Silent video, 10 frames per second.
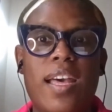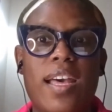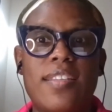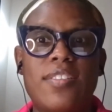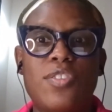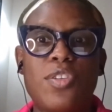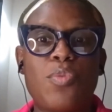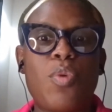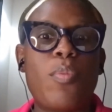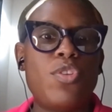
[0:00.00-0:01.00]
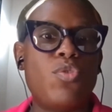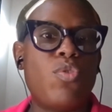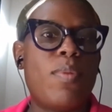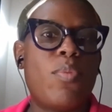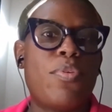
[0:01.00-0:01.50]
And what we
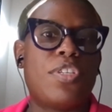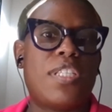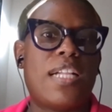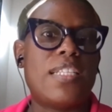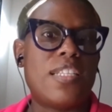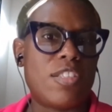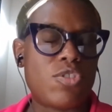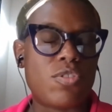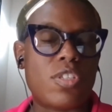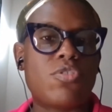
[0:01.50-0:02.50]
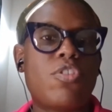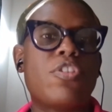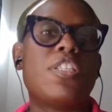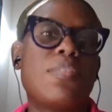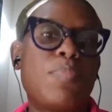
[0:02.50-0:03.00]
know about personality
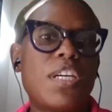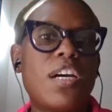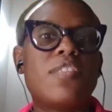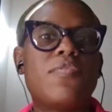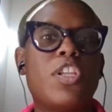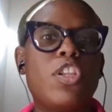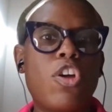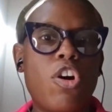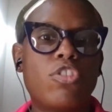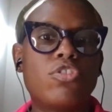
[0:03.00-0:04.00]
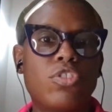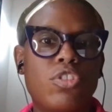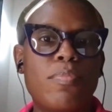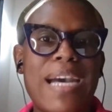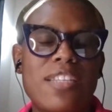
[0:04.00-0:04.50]
disorders is because of a
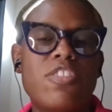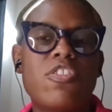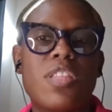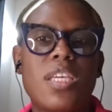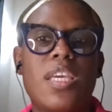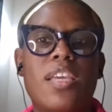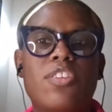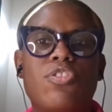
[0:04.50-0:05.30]
long-term pattern of thinking.